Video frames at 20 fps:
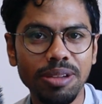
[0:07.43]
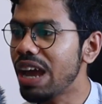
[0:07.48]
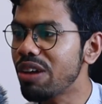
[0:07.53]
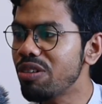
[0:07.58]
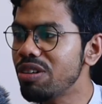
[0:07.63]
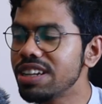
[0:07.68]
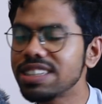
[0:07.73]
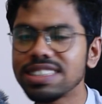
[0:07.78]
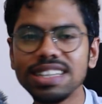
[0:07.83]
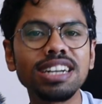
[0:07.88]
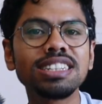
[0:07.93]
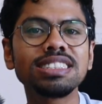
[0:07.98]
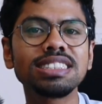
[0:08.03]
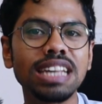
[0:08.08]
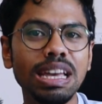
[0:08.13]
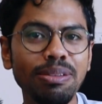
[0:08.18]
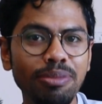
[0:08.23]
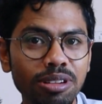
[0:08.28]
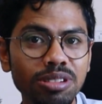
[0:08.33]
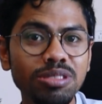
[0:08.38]
I will discuss
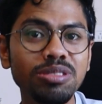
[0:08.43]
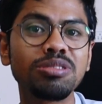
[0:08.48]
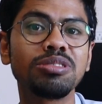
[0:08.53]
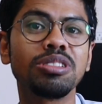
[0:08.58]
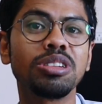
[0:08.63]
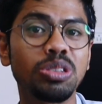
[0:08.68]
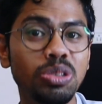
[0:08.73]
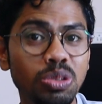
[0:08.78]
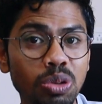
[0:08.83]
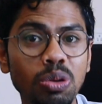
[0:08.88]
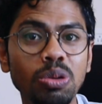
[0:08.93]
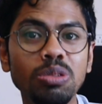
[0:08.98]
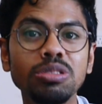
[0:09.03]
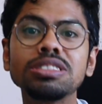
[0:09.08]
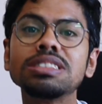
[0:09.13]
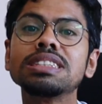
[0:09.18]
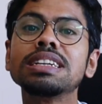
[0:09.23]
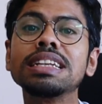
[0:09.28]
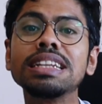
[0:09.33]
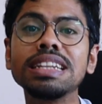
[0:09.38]
about
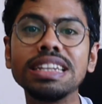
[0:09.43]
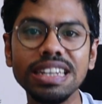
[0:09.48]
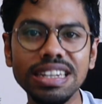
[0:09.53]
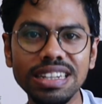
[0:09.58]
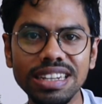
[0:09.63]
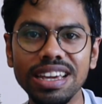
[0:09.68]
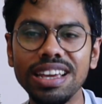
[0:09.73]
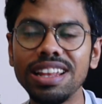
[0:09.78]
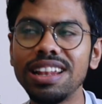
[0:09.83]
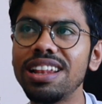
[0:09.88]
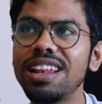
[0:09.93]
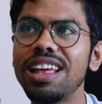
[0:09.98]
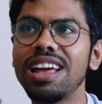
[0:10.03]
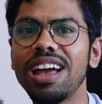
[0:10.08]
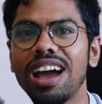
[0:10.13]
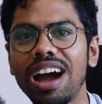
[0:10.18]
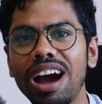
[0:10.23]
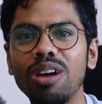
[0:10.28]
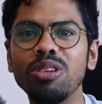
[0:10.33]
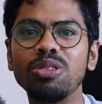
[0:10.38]
those in detail,
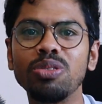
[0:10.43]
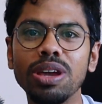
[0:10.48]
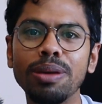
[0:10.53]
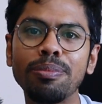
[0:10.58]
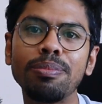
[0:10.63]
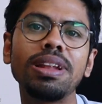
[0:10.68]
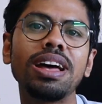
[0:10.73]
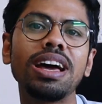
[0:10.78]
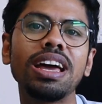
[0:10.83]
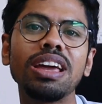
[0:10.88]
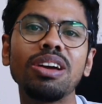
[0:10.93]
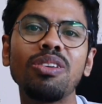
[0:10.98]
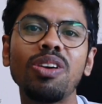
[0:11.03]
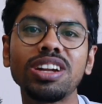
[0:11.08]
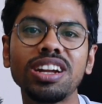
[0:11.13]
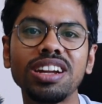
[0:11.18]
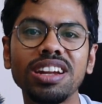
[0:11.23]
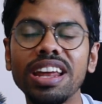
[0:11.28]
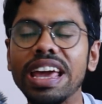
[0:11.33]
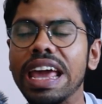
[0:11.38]
how to apply,
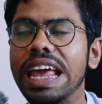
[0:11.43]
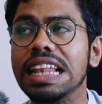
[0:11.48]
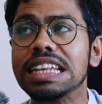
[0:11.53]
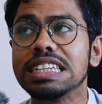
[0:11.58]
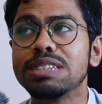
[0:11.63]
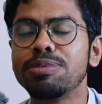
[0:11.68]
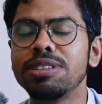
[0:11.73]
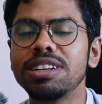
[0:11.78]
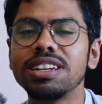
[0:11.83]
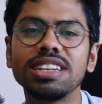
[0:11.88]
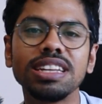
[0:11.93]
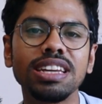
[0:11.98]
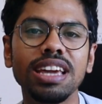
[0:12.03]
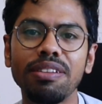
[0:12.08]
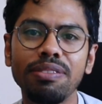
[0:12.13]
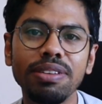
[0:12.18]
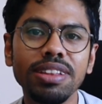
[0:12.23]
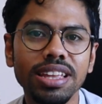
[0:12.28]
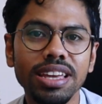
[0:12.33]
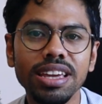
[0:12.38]
what are the eligibility,
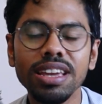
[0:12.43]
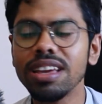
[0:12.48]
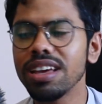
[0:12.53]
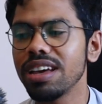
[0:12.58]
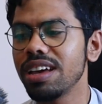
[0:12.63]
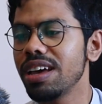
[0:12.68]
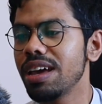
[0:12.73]
everything.